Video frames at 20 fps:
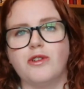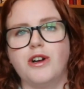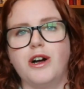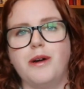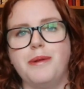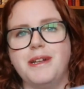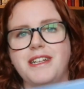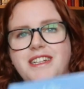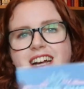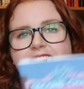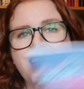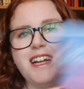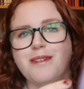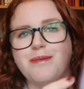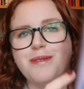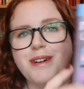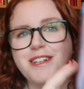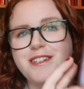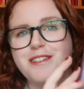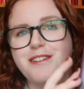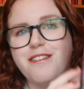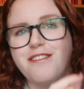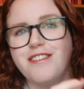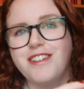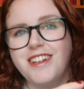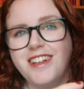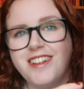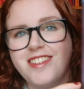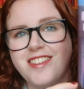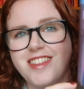copy to hand, but I do have the
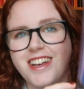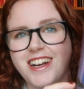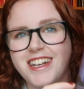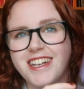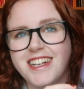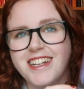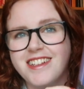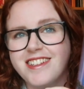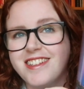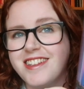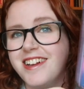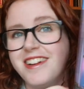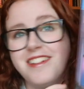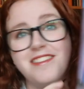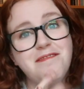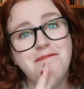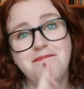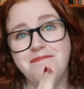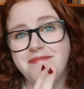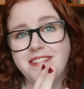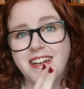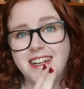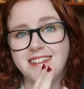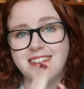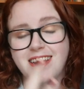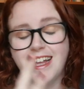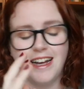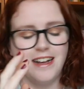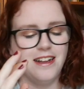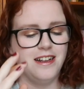dust jacket, so there's
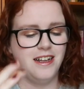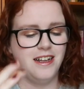that.